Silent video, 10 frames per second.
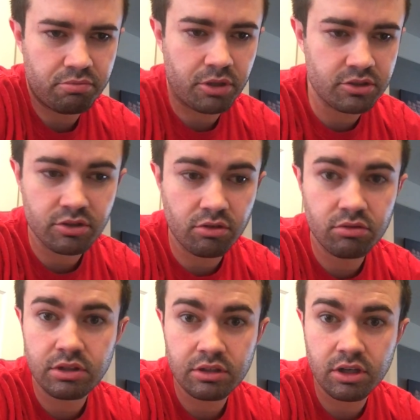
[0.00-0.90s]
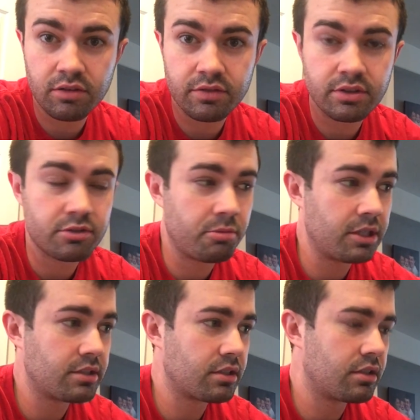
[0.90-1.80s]
punch a hole in their confidence,
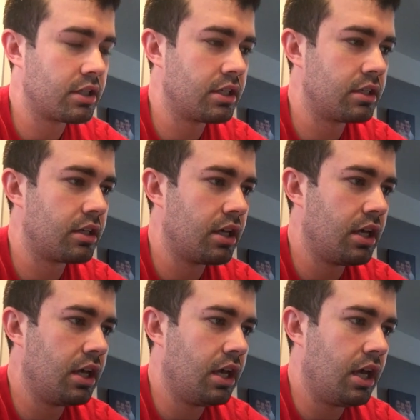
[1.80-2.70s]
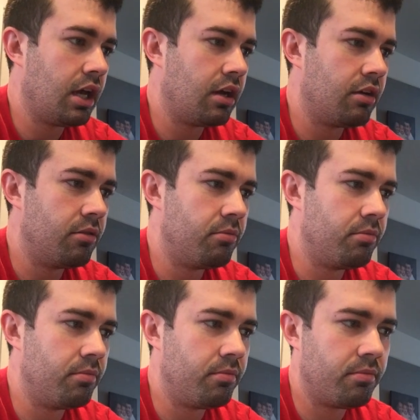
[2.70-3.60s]
basically.
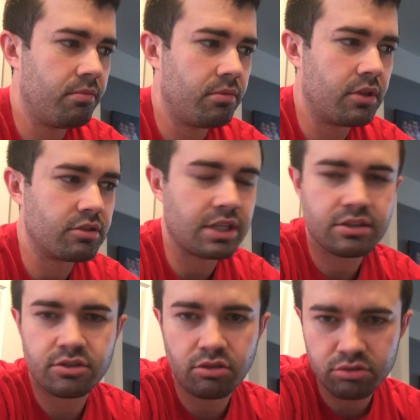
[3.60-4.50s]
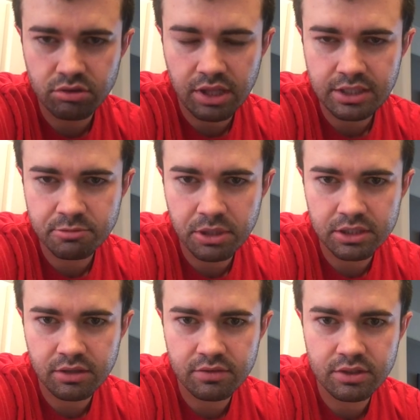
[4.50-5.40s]
And there's that social
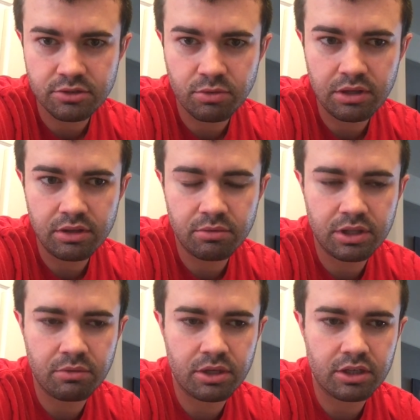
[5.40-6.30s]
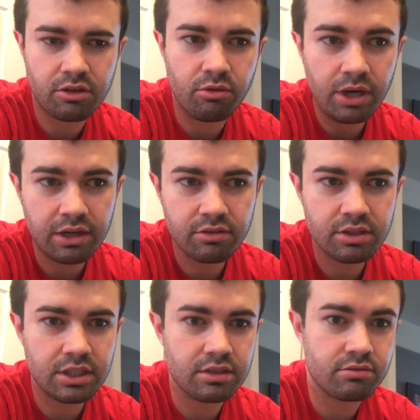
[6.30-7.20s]
aspect of it as well, that when they want to go
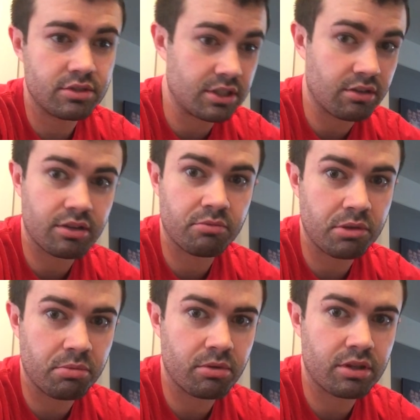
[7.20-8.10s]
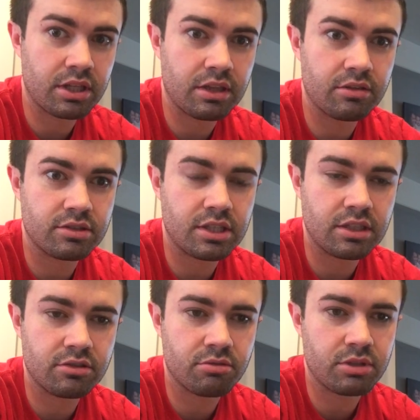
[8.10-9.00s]
out, they still think people are thinking those
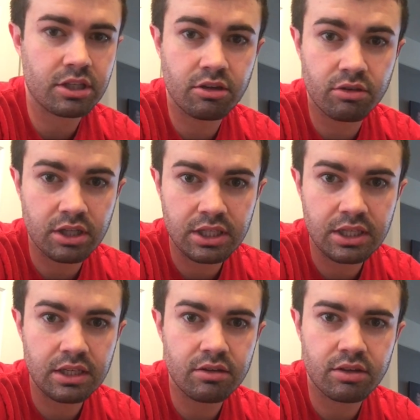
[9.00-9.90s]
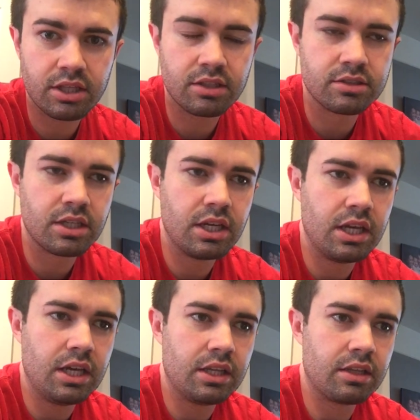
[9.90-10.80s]
things when they go to eat, or things
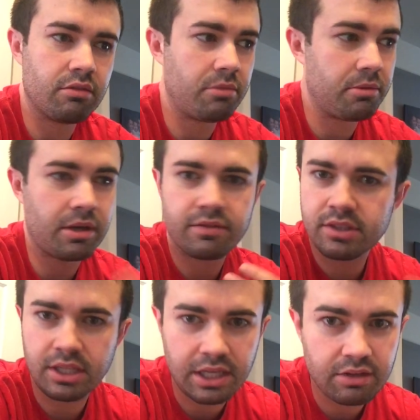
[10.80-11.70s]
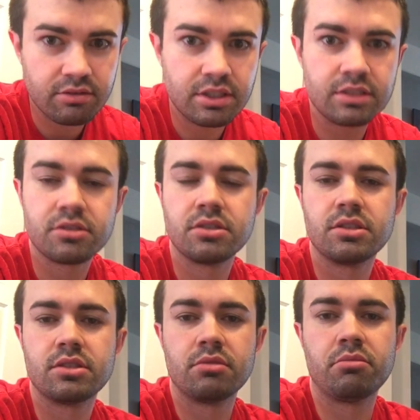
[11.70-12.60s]
that they'll maybe have to take out their dentures
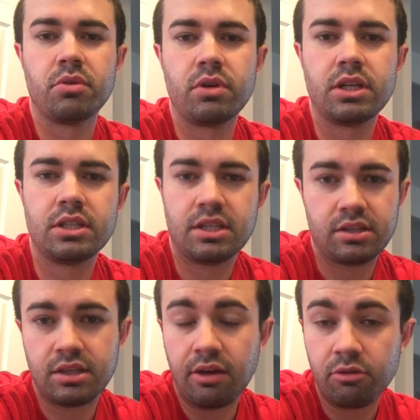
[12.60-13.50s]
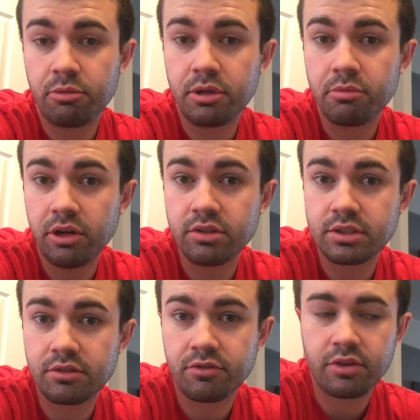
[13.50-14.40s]
at some point, and that will be
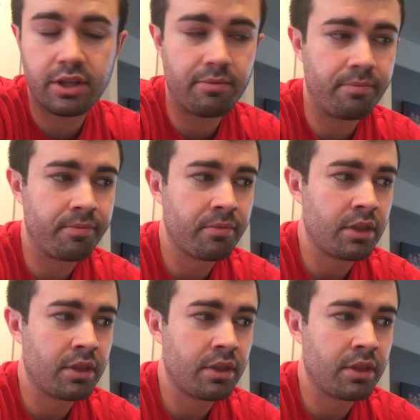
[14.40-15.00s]
embarrassing for them.